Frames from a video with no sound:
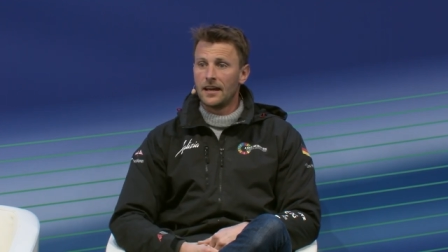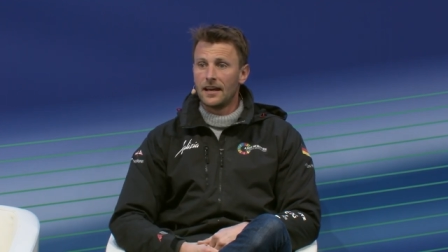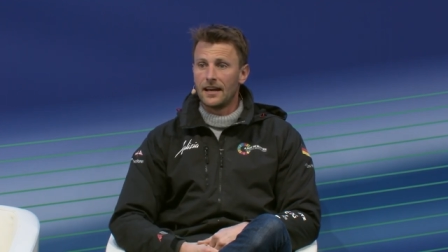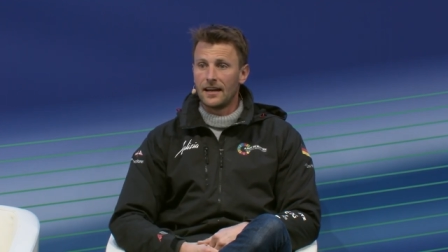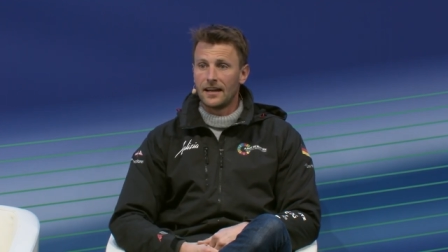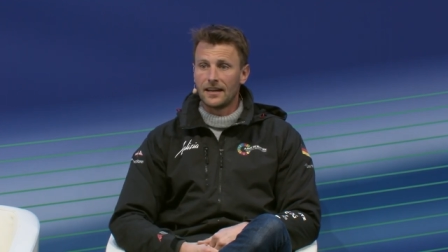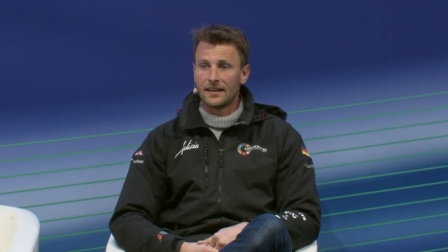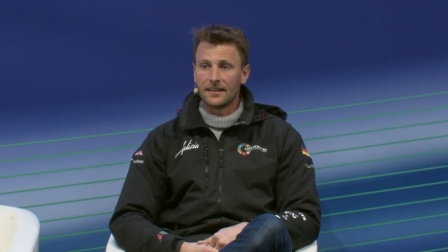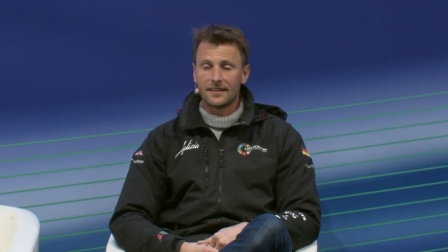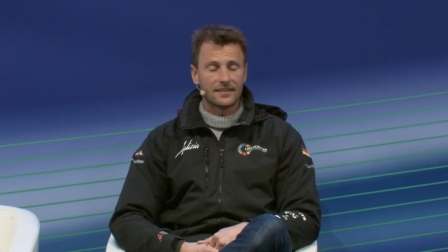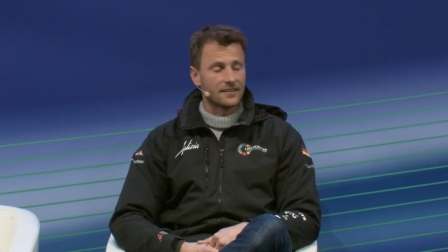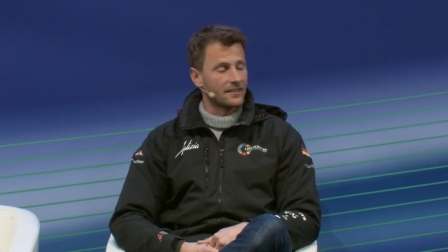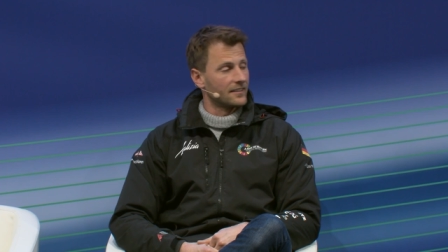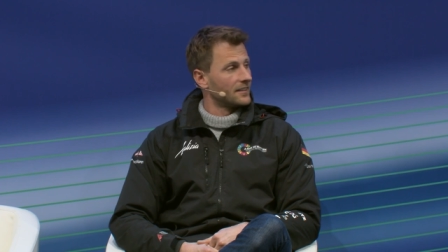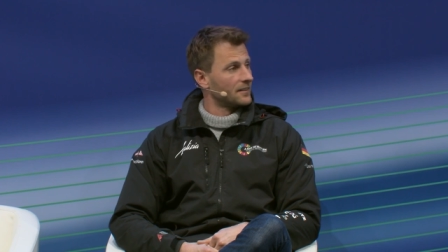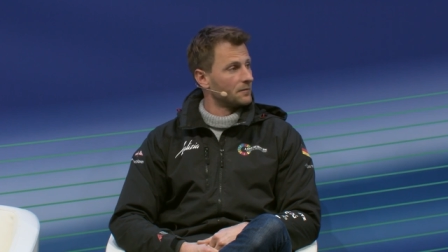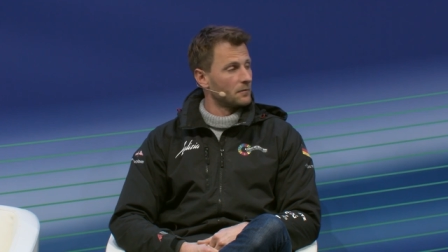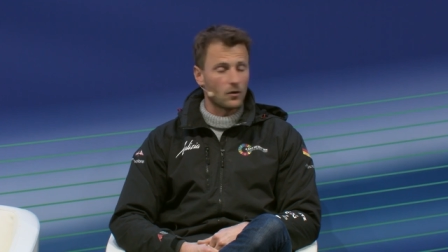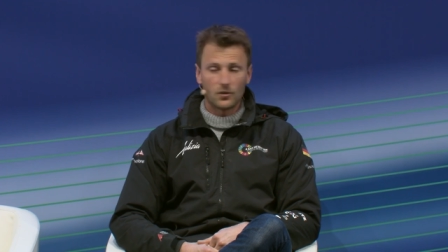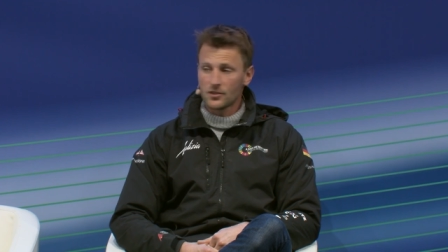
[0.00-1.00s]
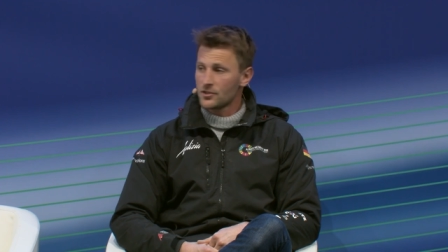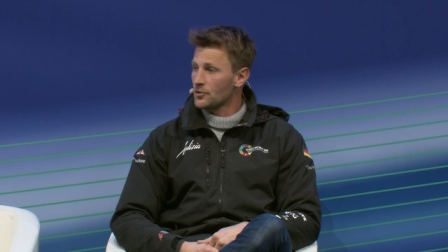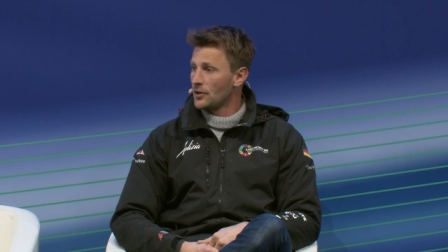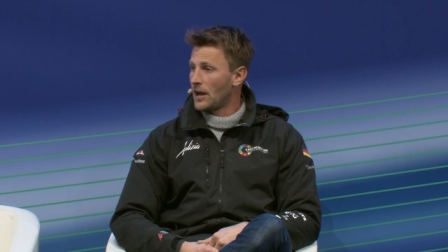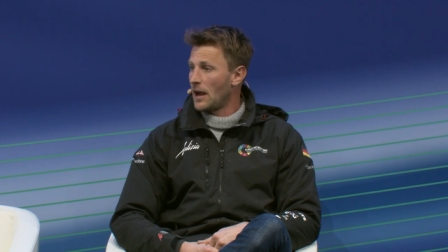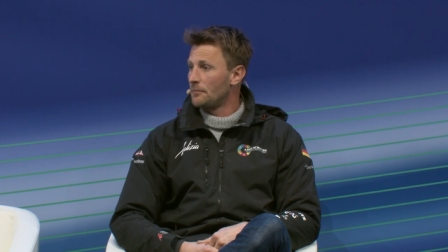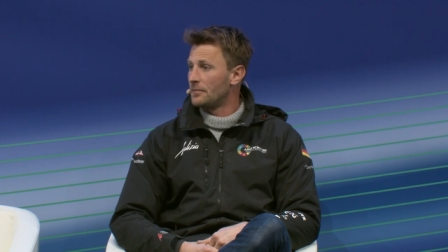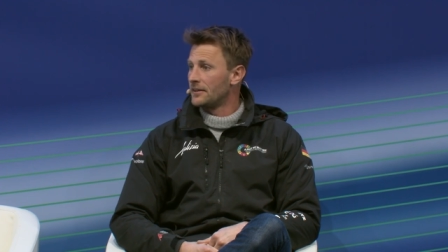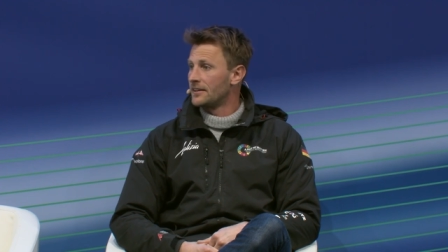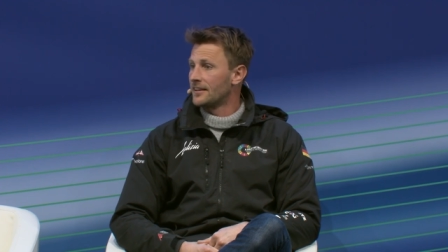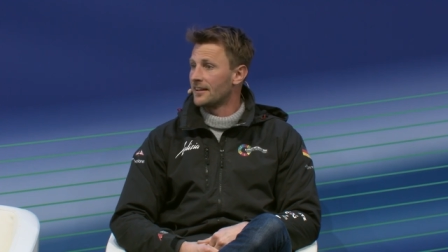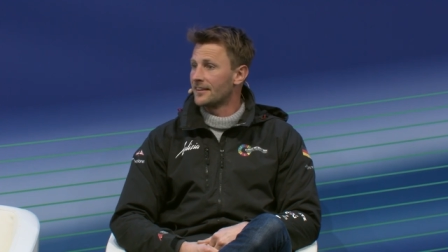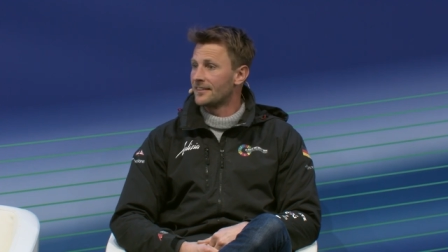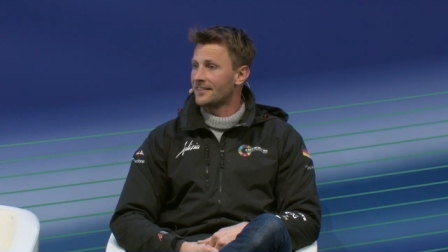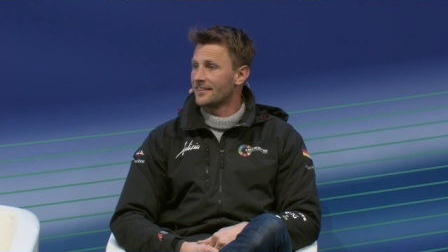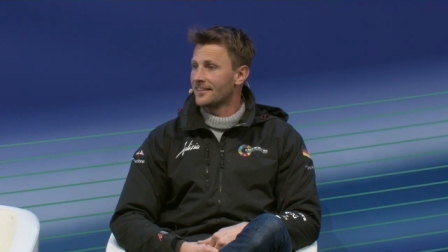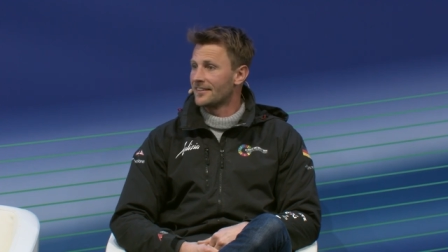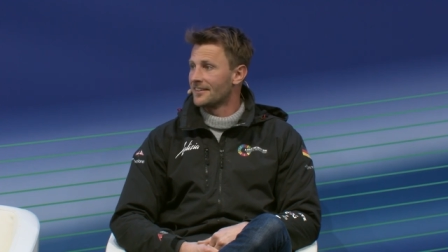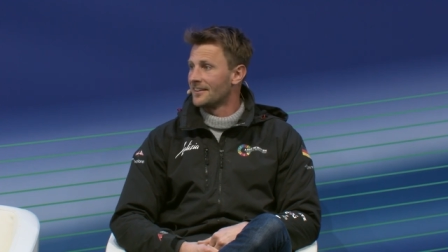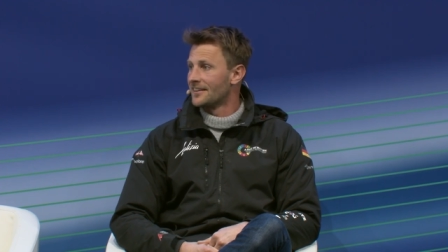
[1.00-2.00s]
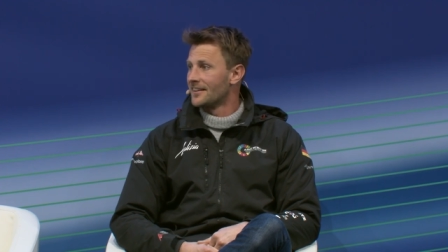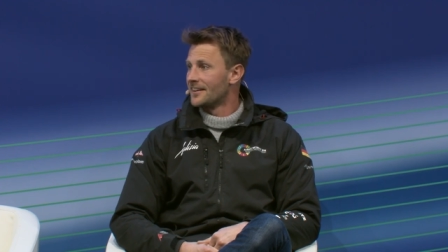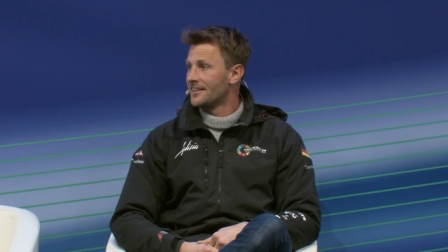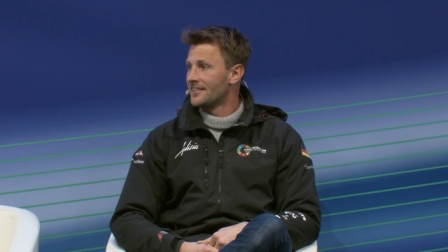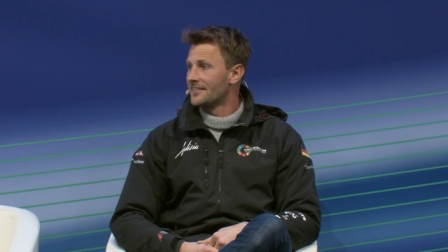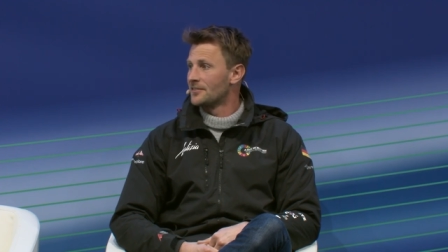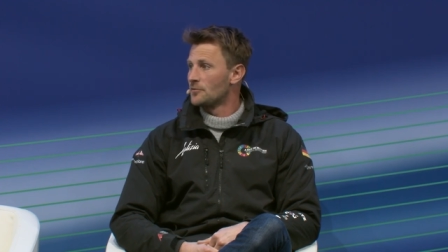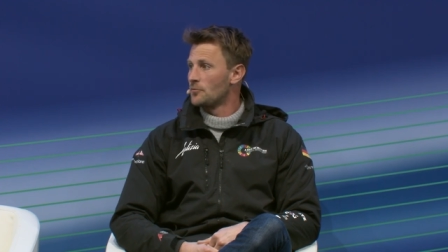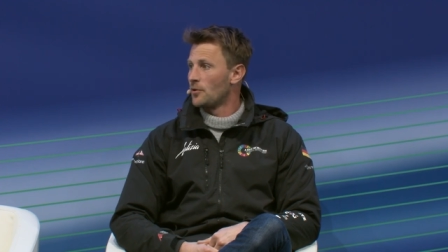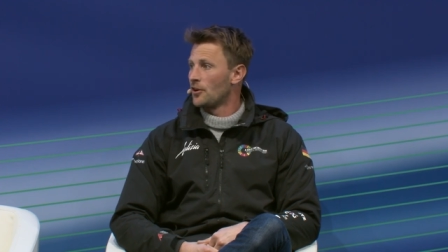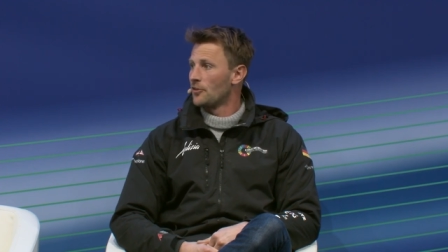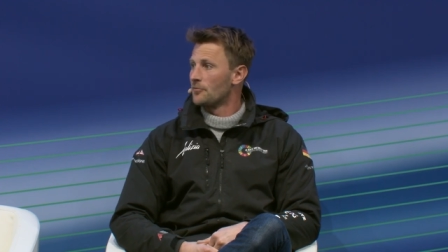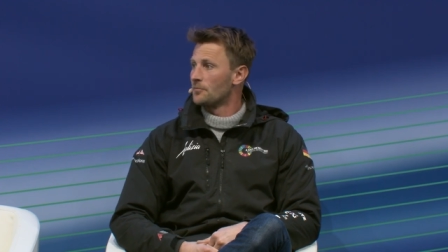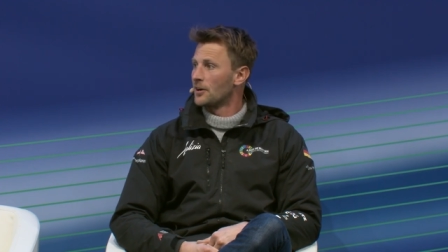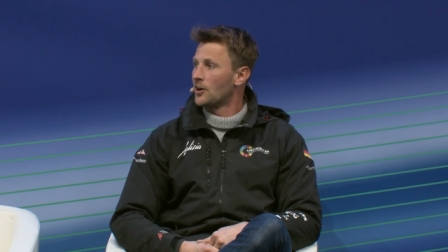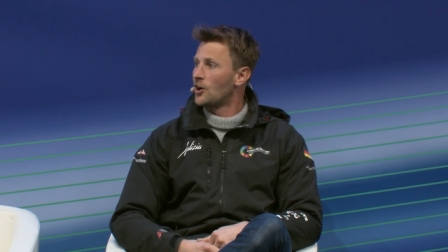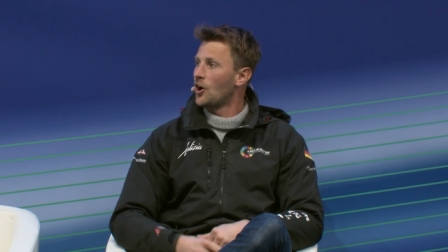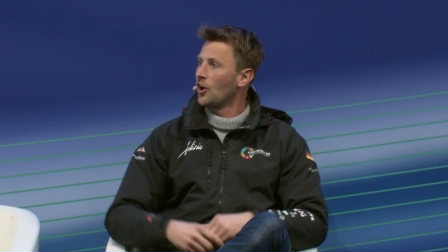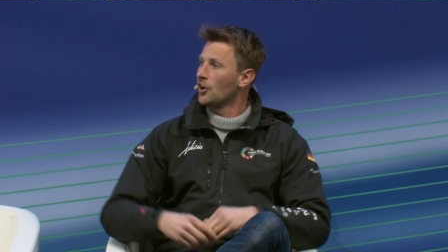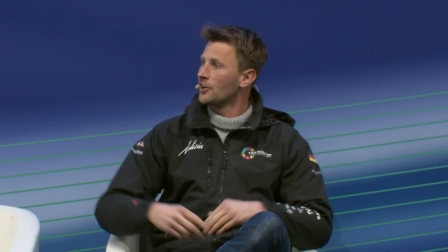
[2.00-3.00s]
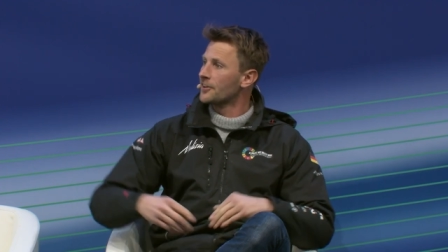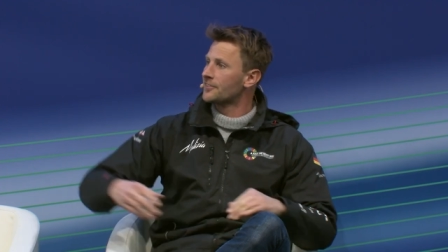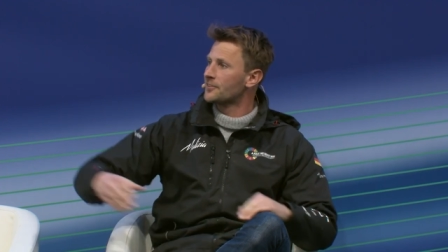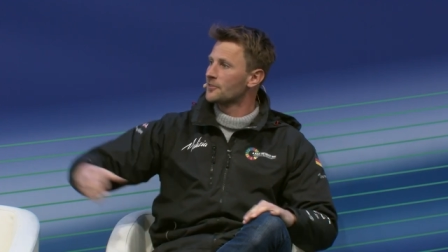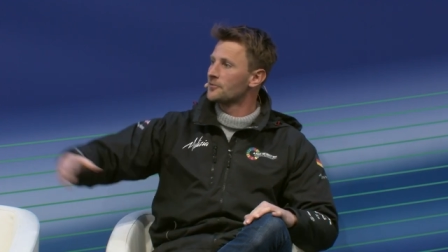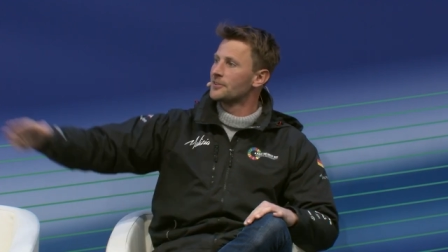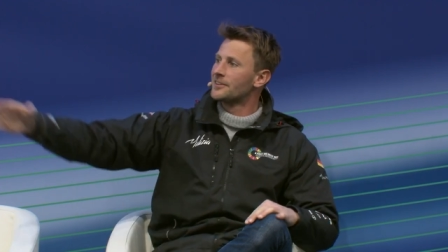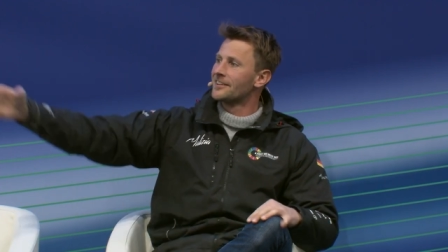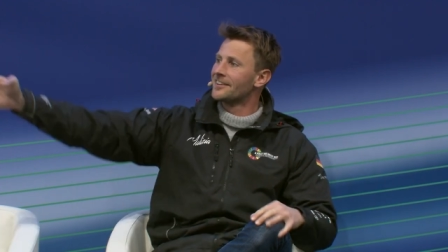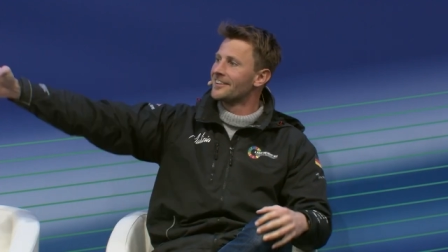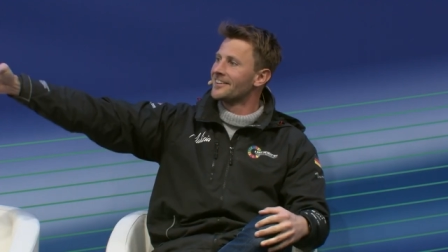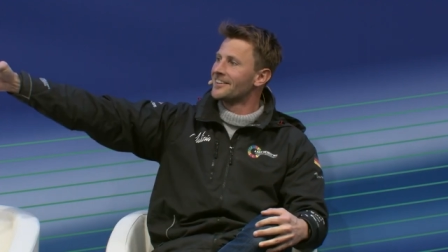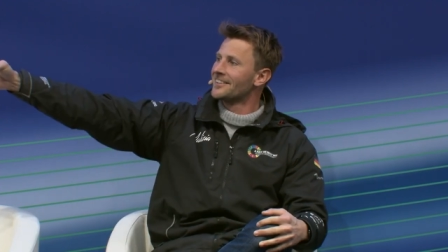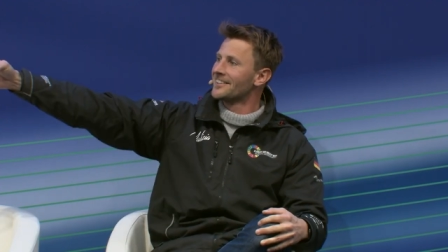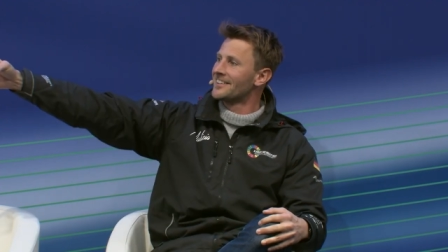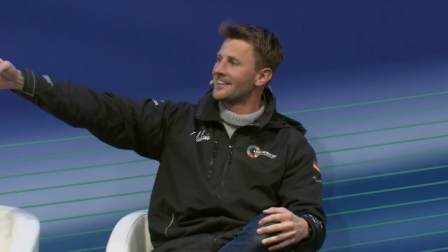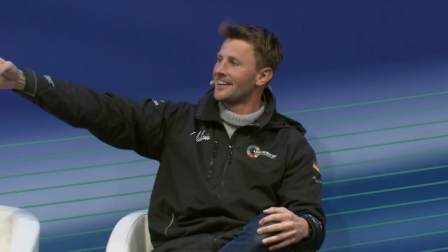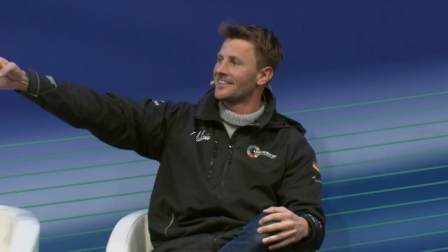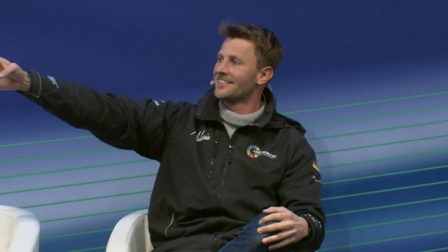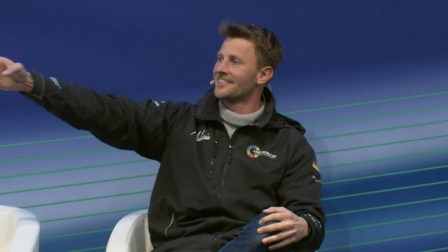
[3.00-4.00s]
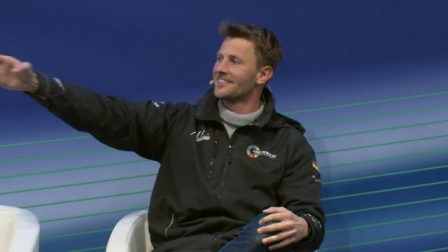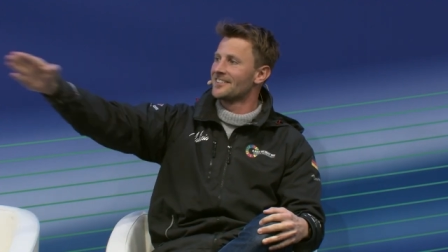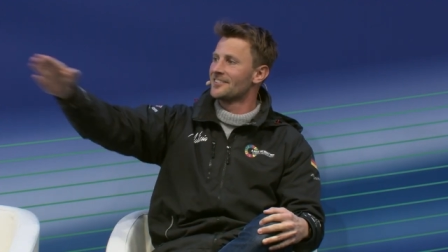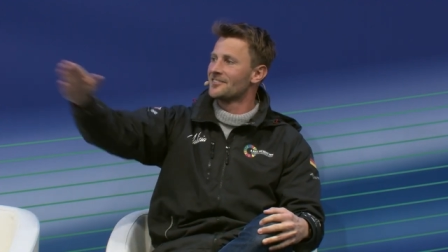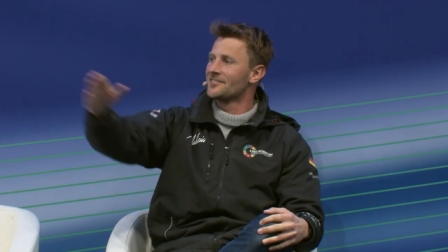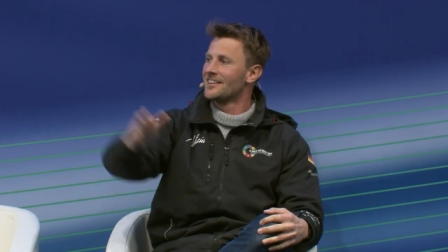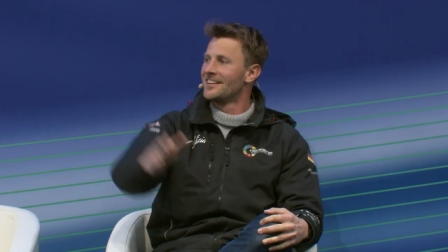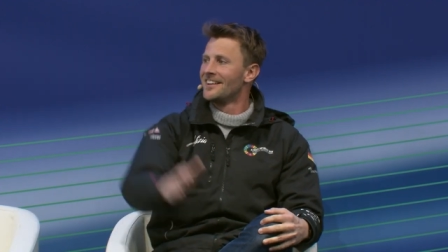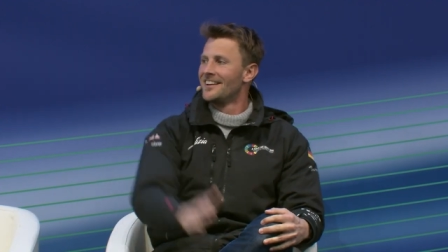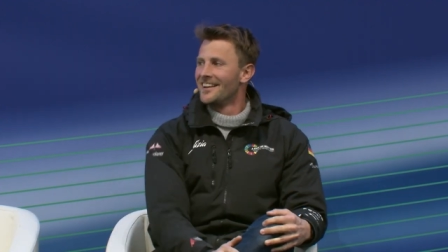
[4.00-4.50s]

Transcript: And I'm um, also happy that uh, I see one of my colleagues over there, Kerstin.